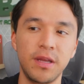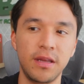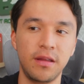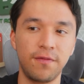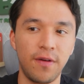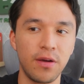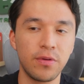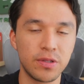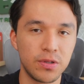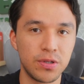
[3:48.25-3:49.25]
meaning if I
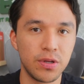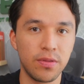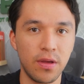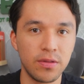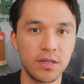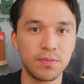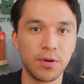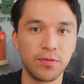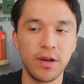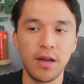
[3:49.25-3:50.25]
was to shut down this
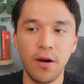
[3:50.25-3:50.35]
bot right